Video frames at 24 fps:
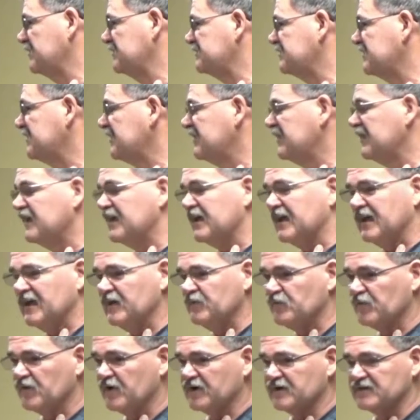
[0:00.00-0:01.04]
because he
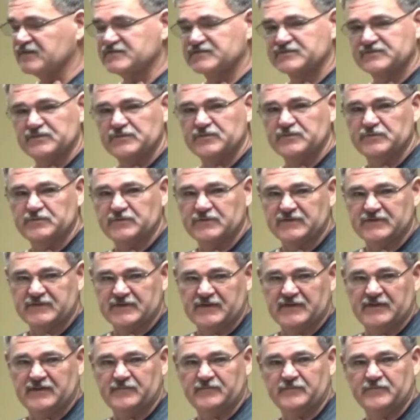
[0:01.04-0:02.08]
brought a suit with
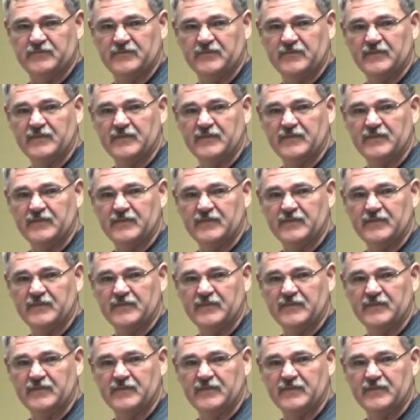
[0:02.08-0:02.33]
him,